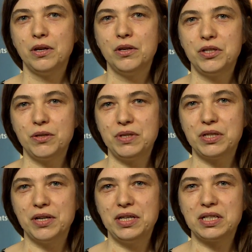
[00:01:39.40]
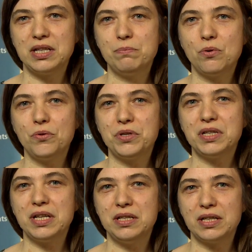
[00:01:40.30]
Suicide is an
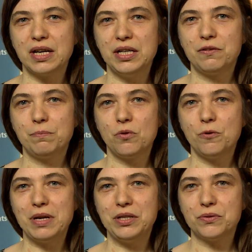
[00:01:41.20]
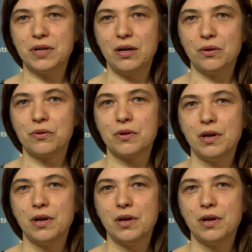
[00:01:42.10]
important indicator of poor mental health,